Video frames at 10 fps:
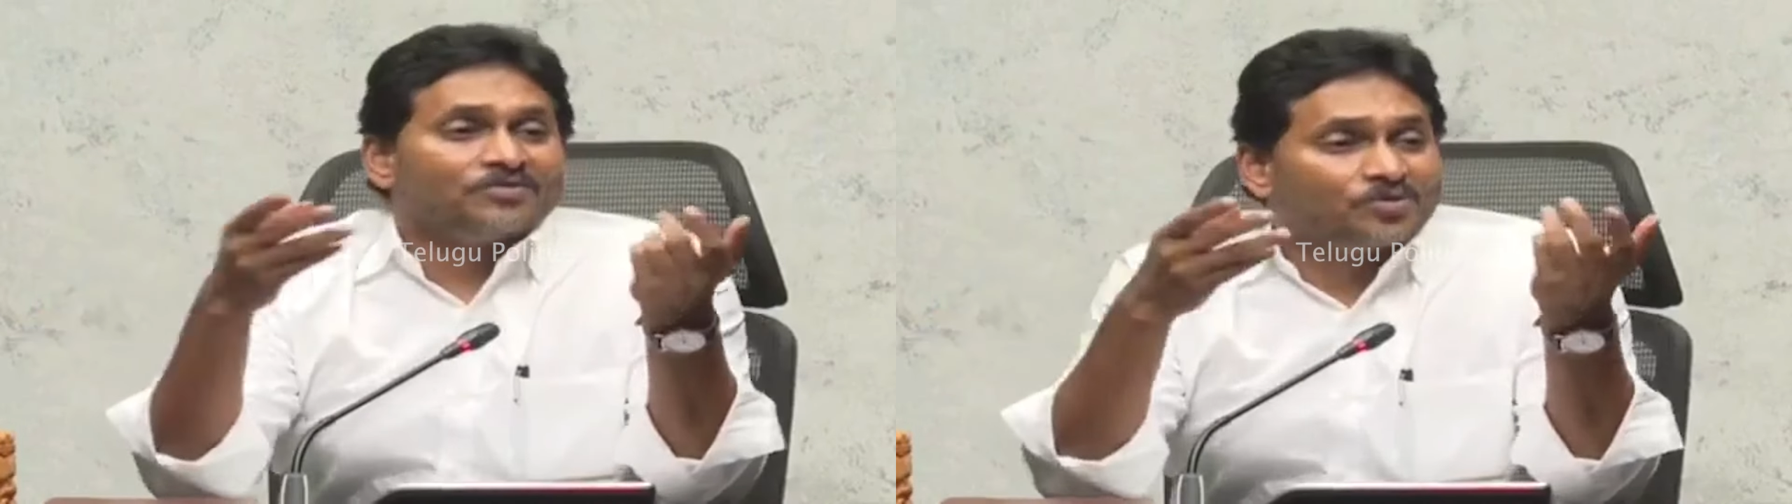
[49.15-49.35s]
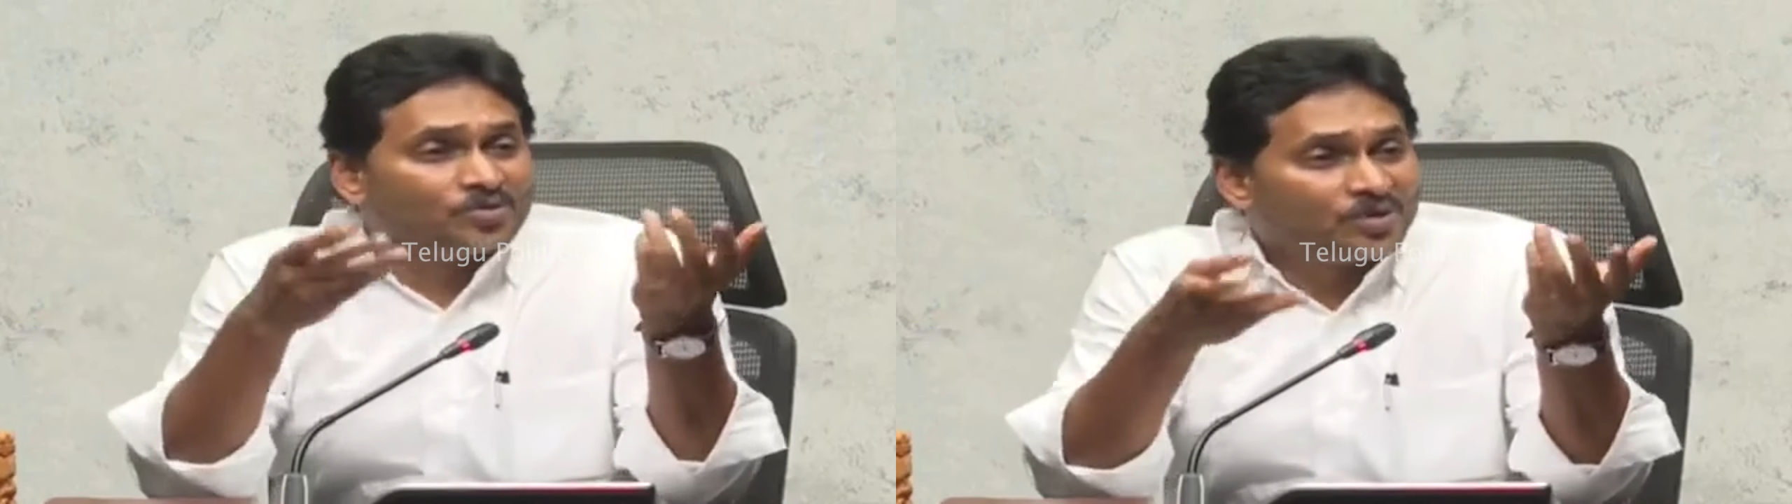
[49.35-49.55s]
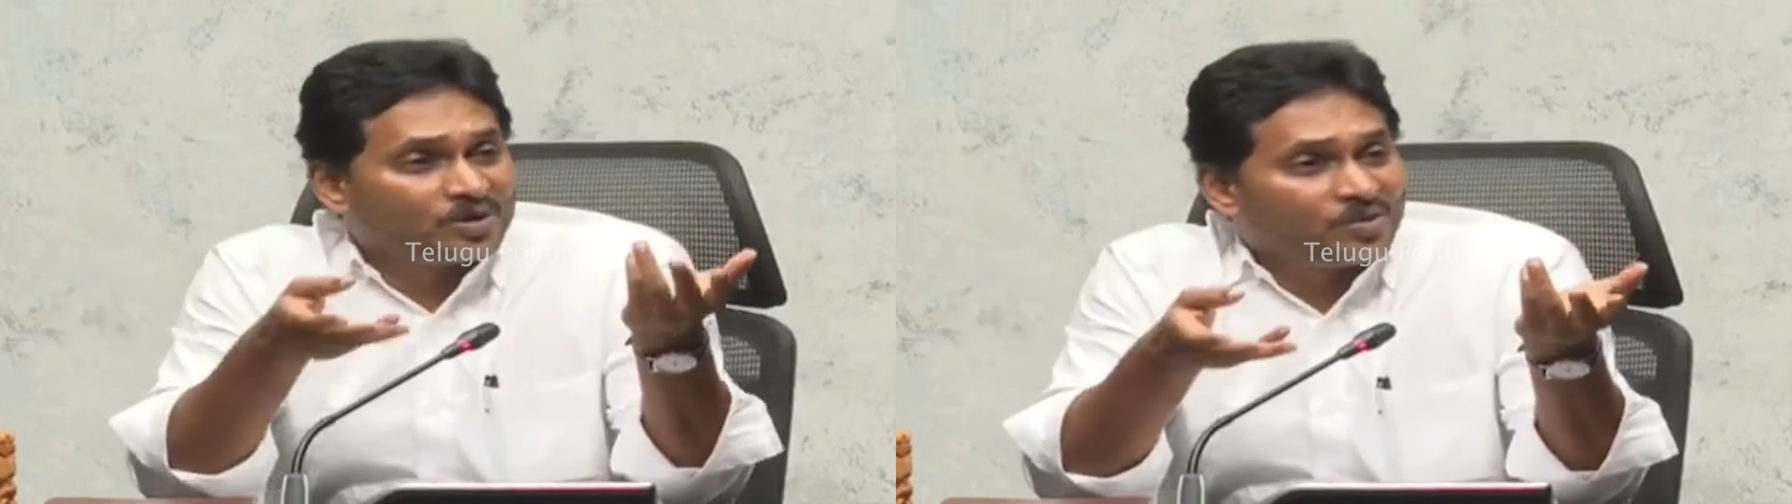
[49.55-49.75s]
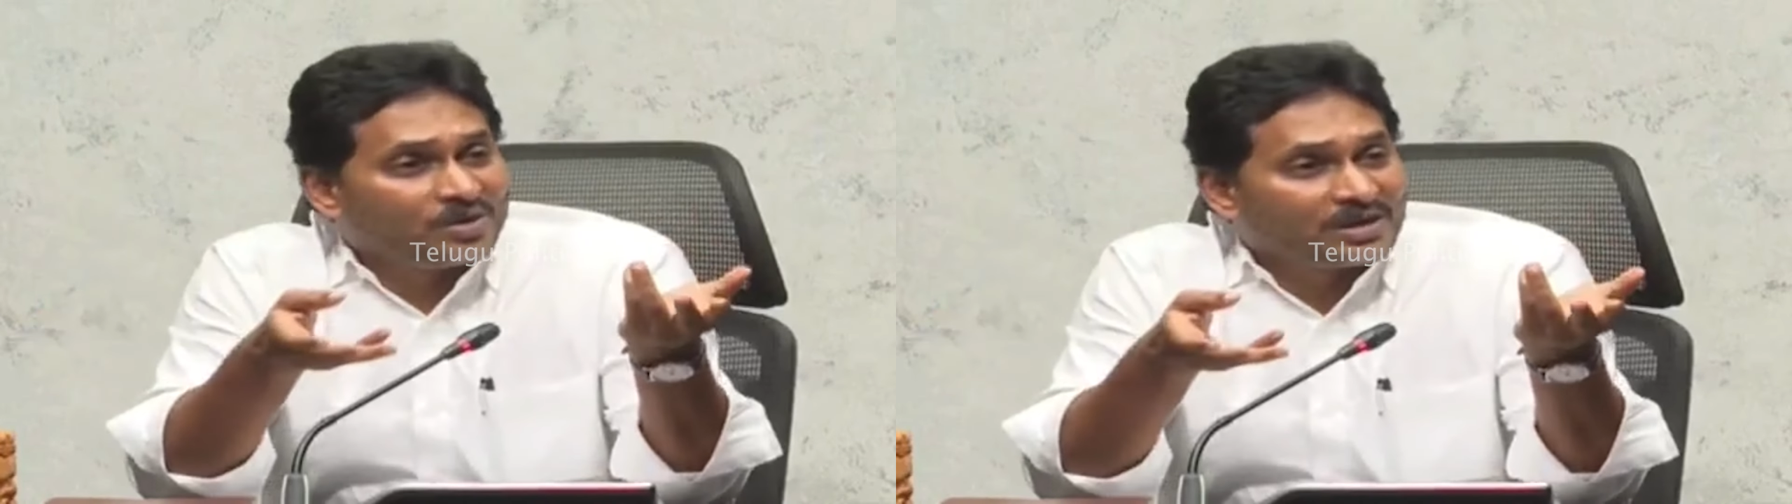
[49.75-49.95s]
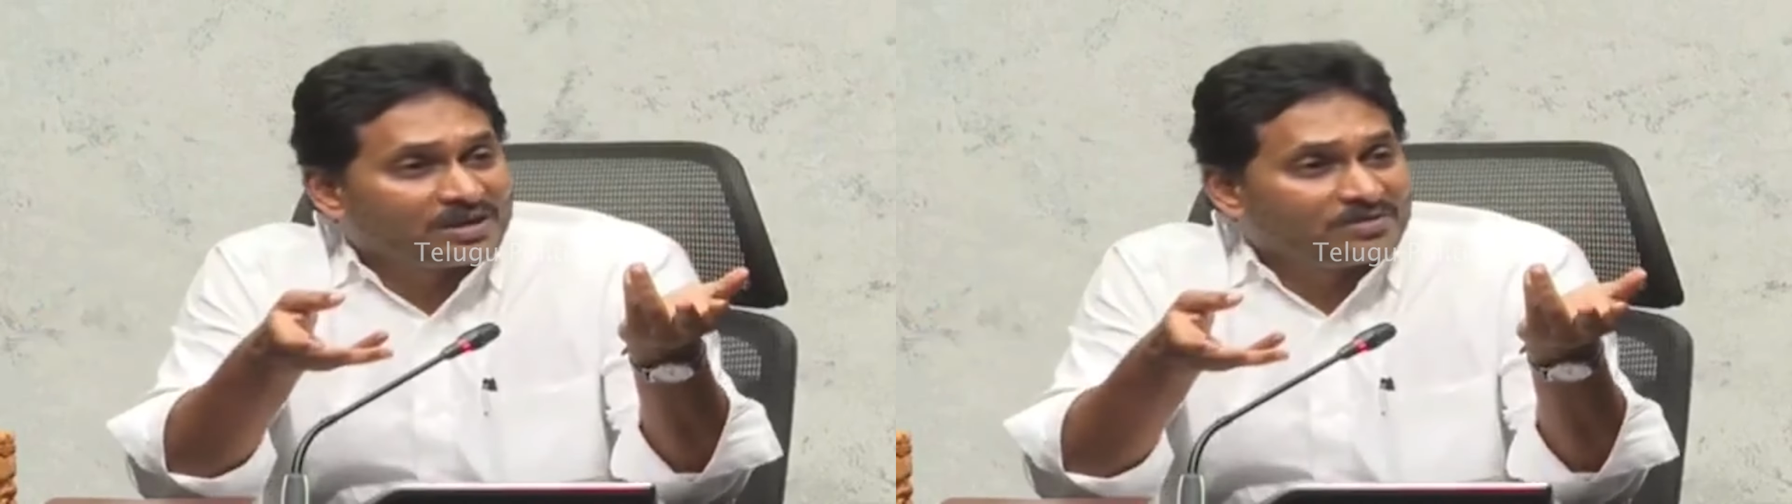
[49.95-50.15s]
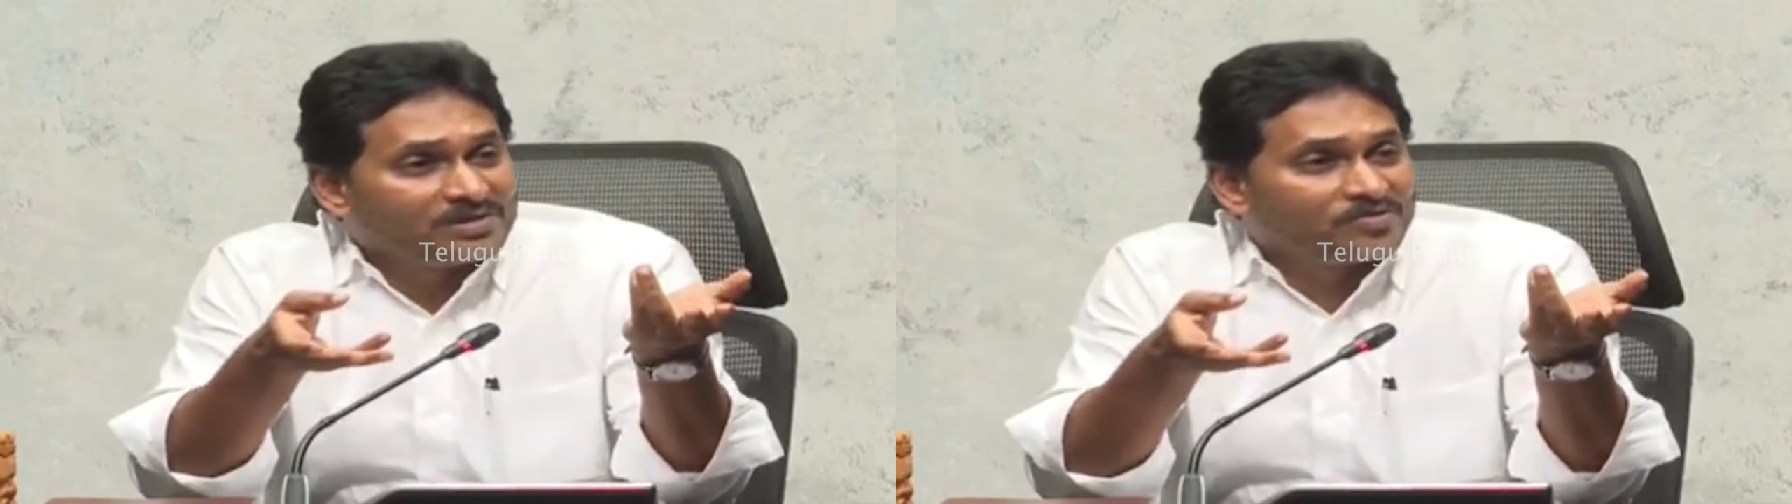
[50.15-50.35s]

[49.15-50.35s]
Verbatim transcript: If you do not want to give in